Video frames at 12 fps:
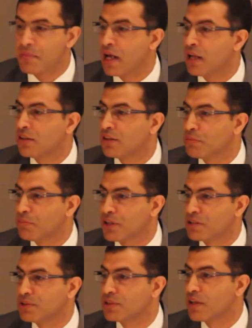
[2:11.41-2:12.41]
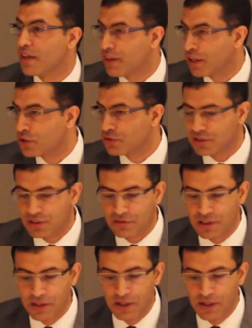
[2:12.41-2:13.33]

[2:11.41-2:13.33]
and the department. Thank you, Steve.